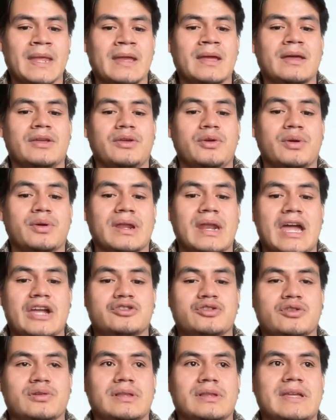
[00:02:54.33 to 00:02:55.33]
You can
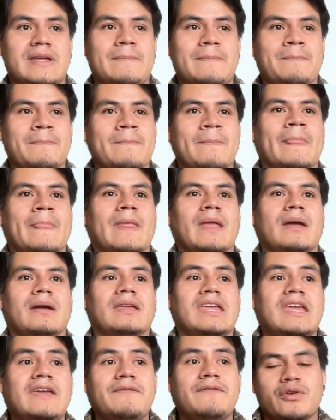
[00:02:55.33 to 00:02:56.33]
actually
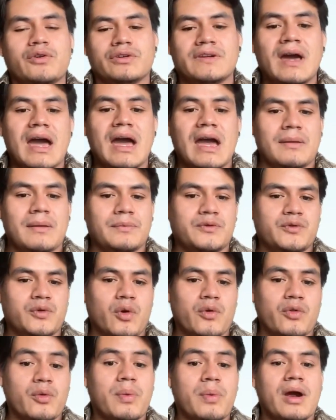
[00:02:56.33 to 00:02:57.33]
give your time to
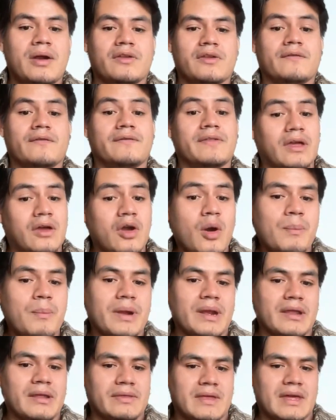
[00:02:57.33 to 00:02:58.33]
other parts of the
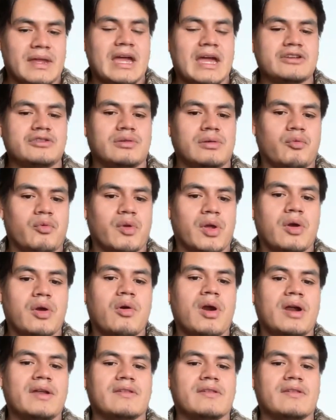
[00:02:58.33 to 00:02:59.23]
company that actually requires